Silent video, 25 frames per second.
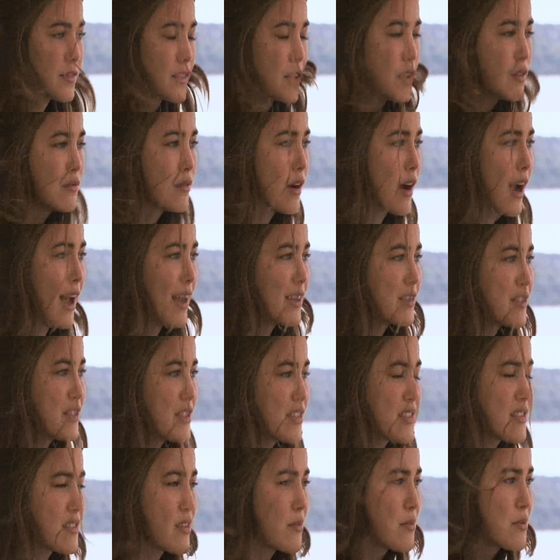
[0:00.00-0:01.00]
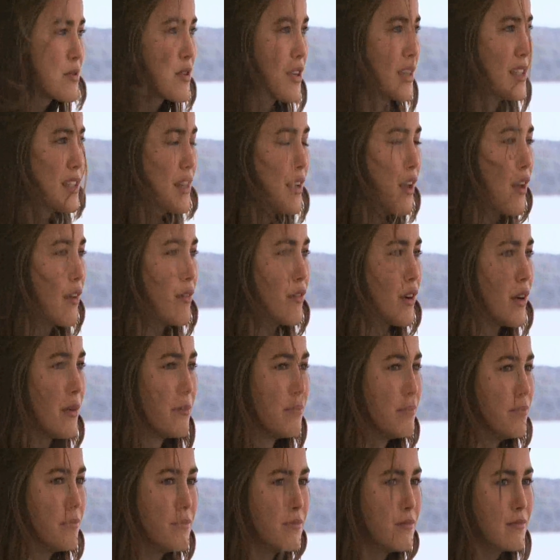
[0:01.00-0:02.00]
You're right, I should just stop stressing over him.
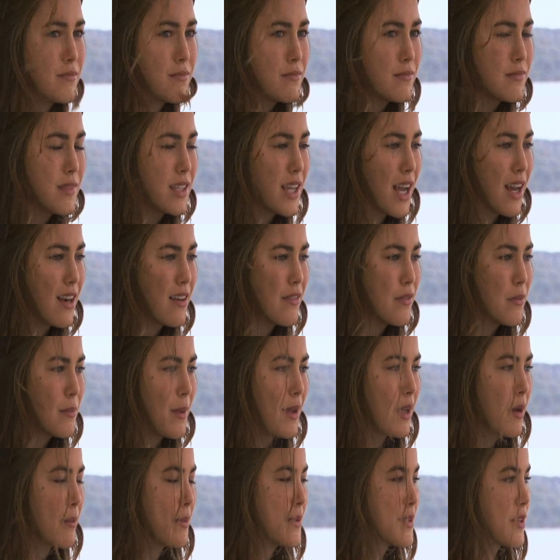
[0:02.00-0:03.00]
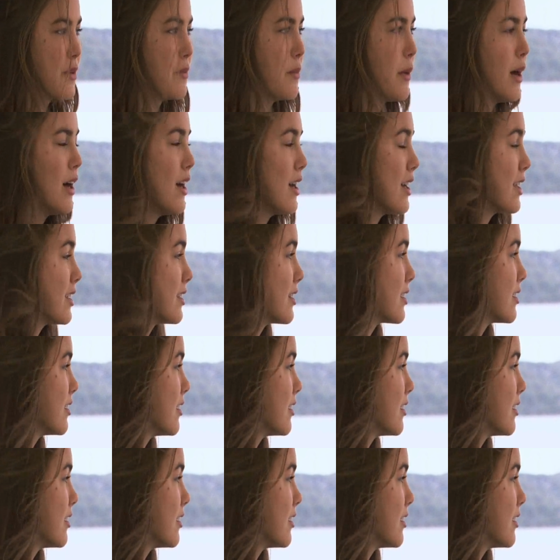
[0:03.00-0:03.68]
He can't even make up his own mind.